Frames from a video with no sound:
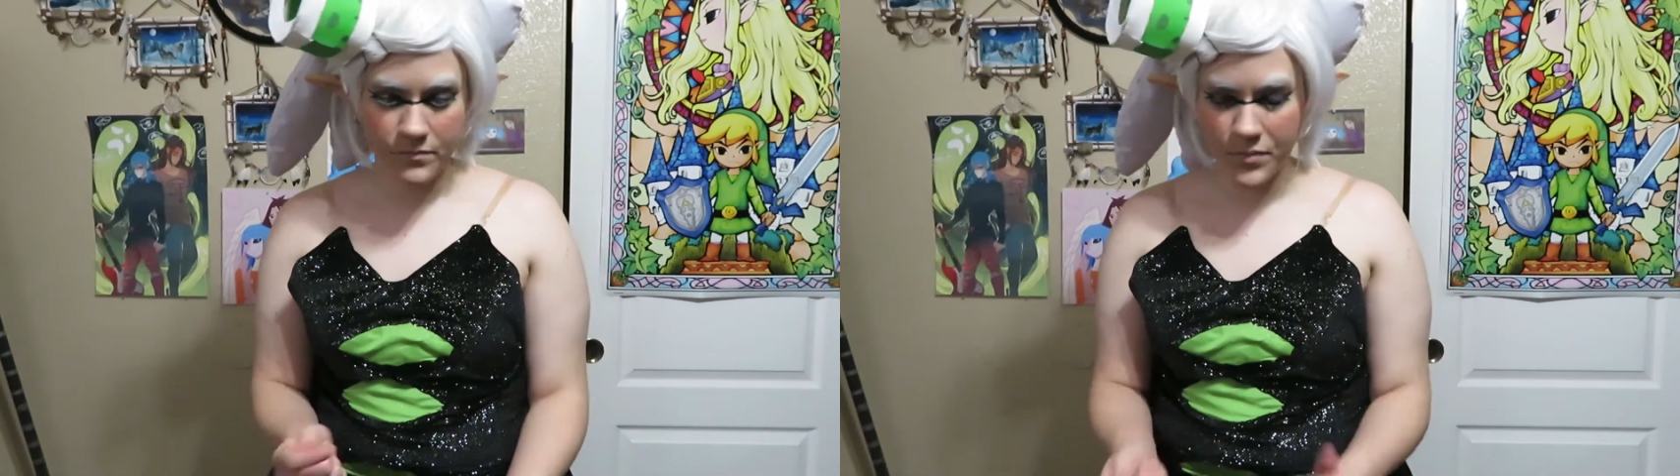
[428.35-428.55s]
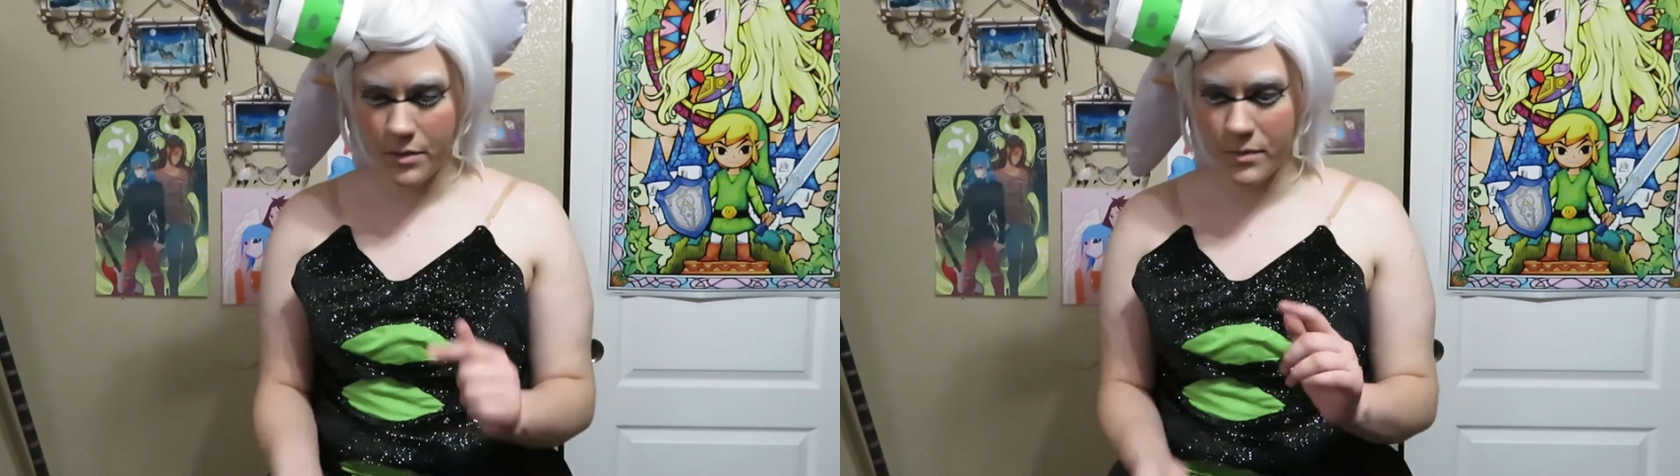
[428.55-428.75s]

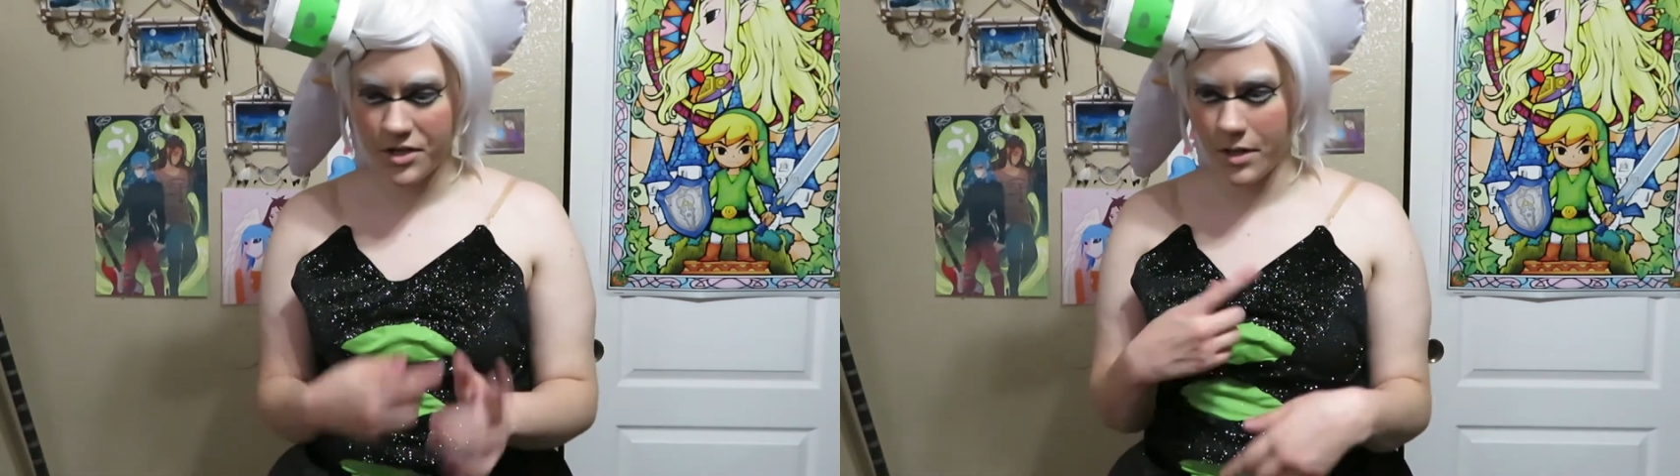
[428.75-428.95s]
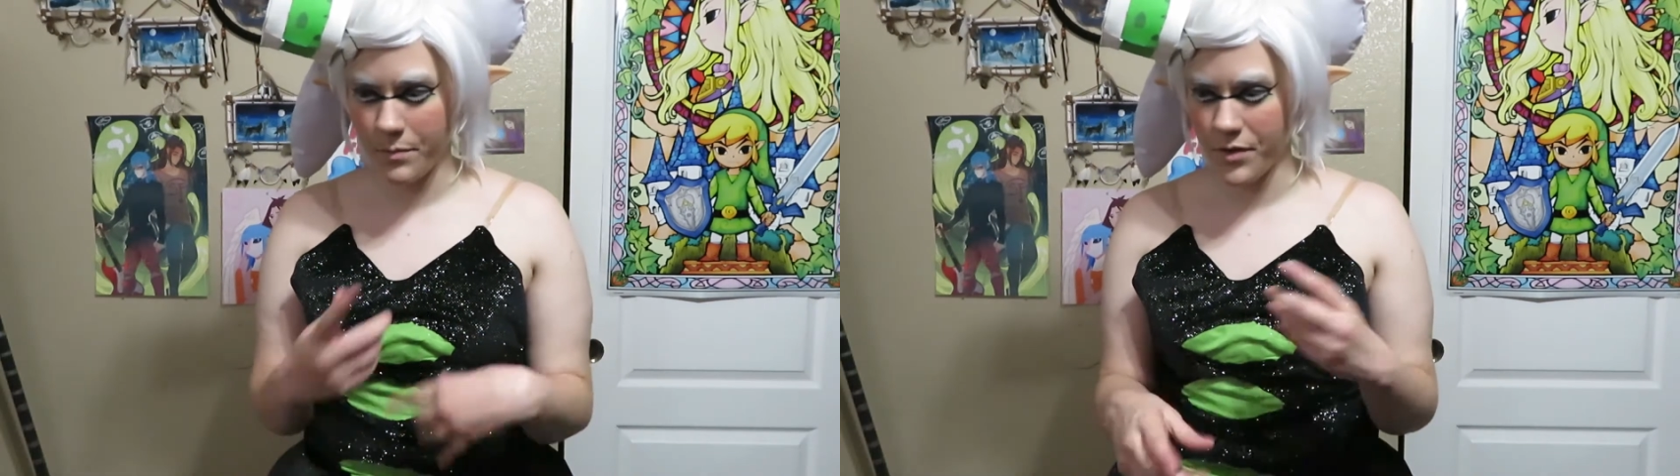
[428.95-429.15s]
Pretty
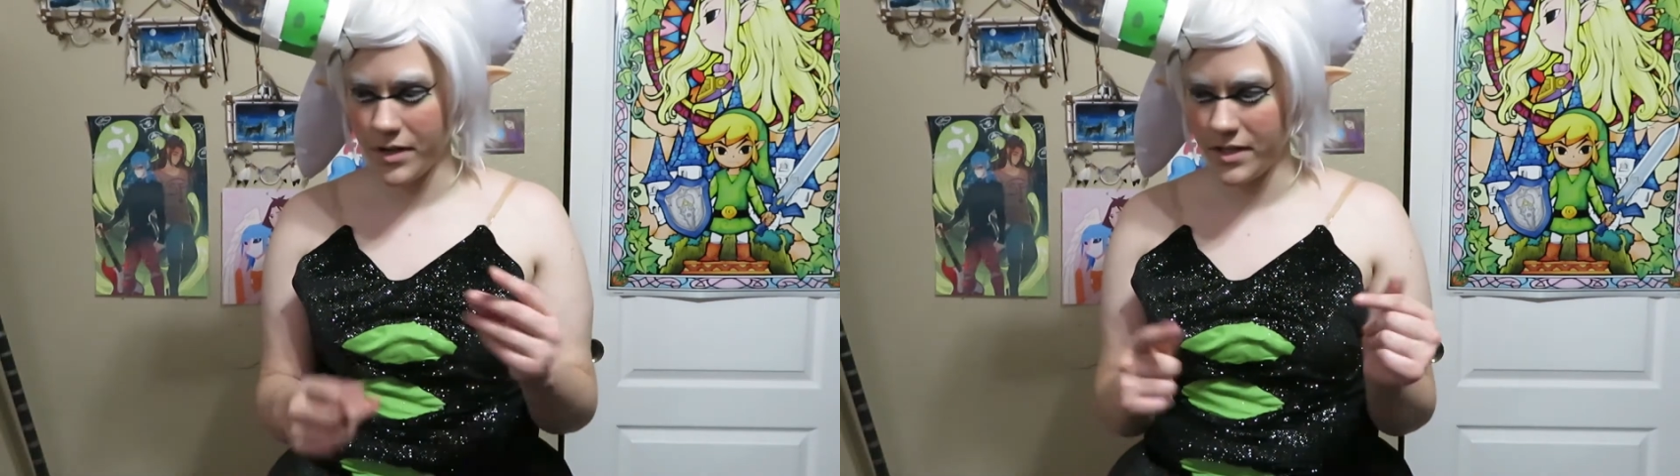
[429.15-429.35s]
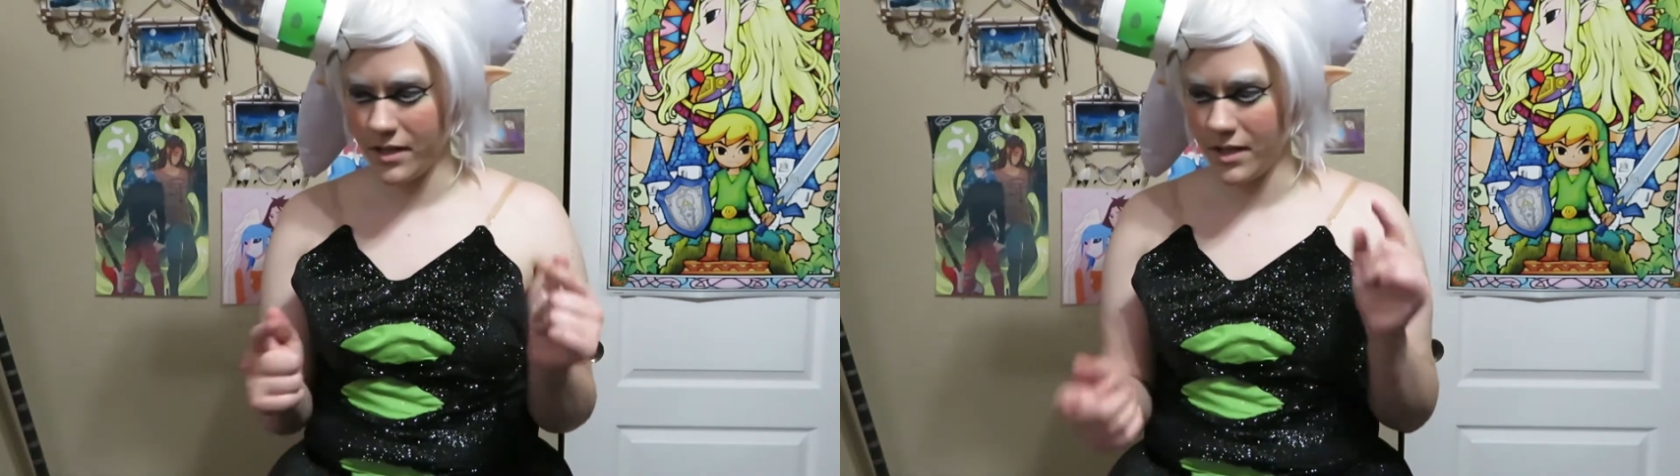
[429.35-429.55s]
much a
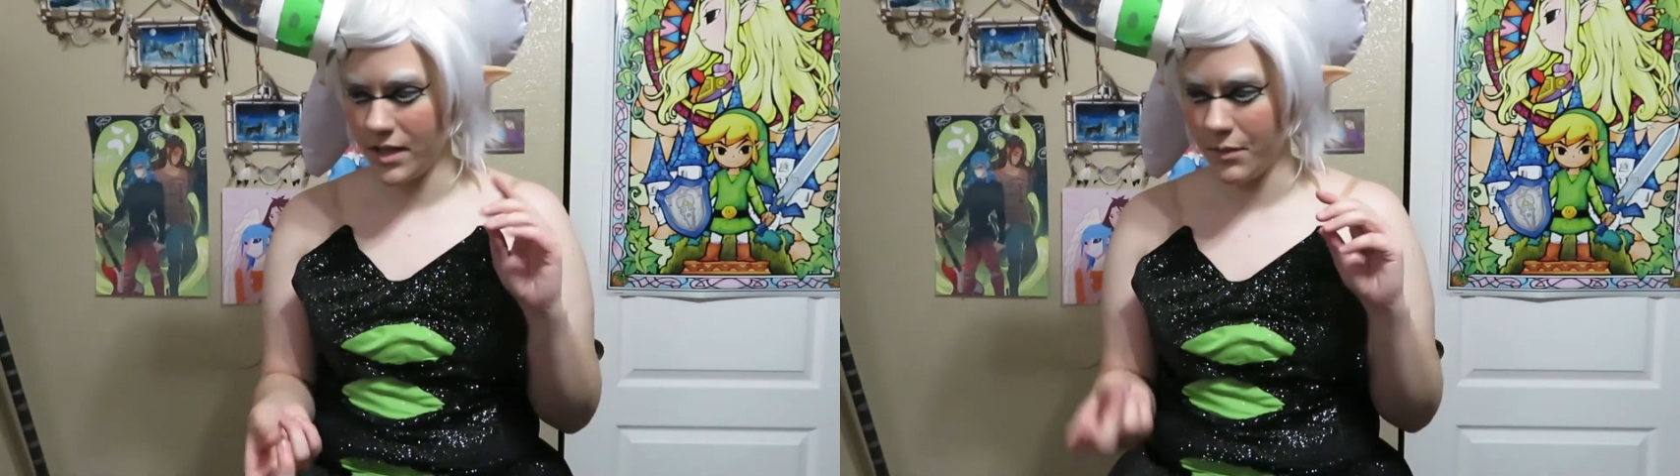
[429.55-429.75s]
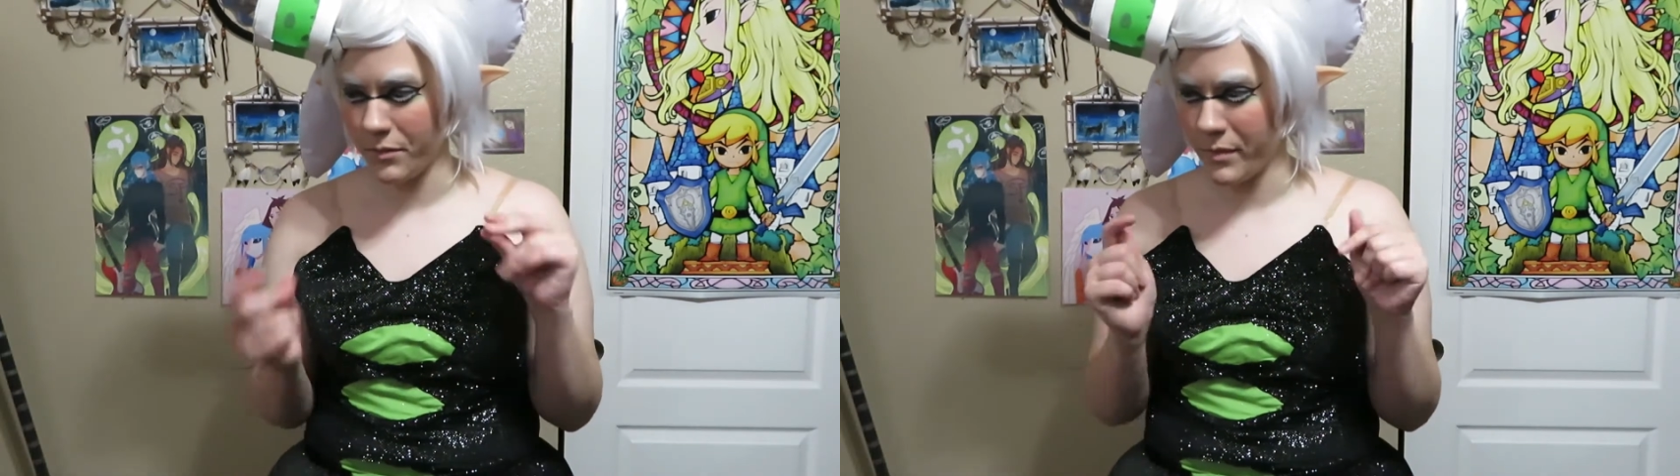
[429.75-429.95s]
printing
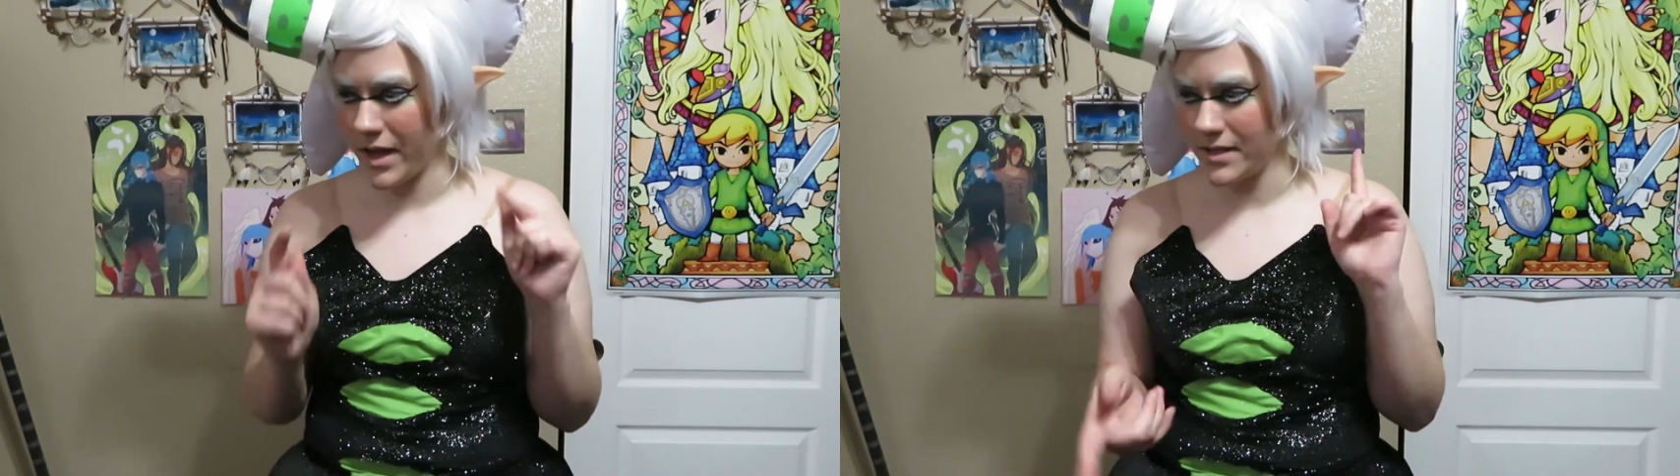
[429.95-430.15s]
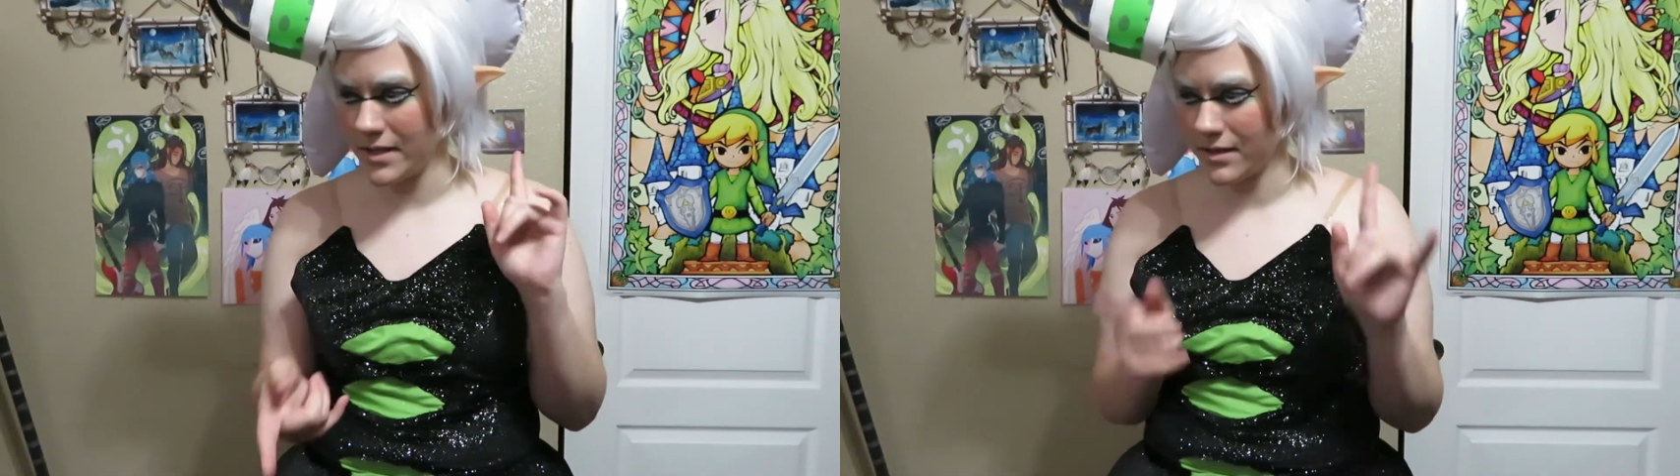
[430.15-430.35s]
thingy with
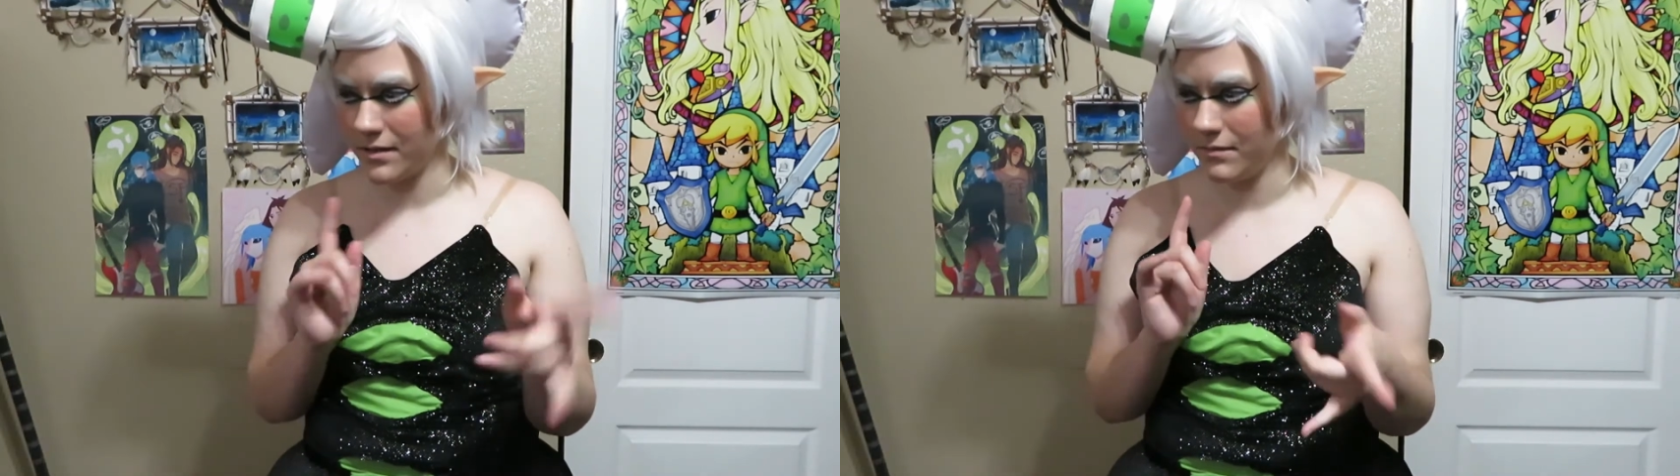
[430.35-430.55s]
plastic.